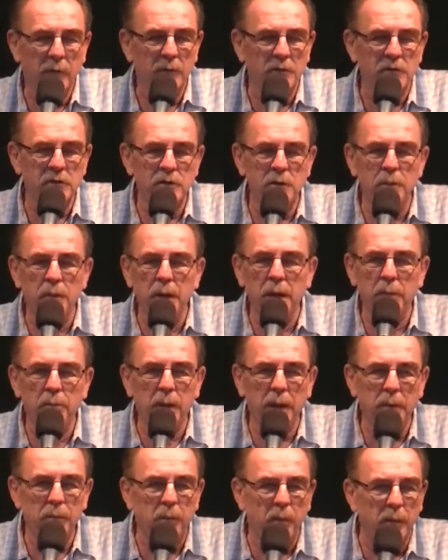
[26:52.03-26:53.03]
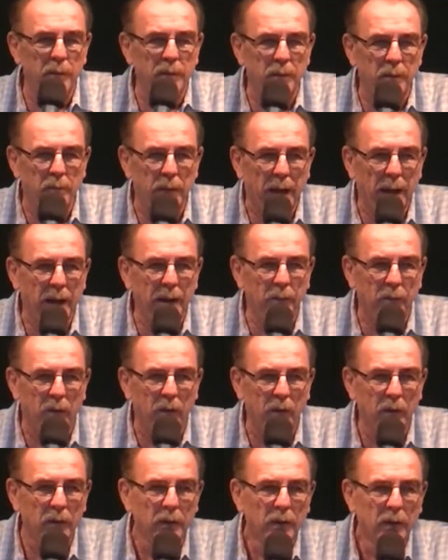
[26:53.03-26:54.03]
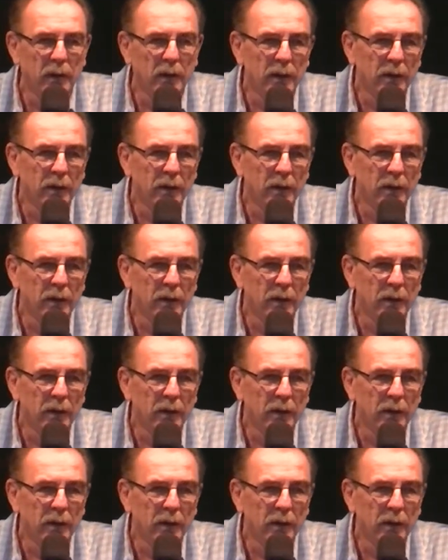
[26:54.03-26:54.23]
There's too many people in the Bible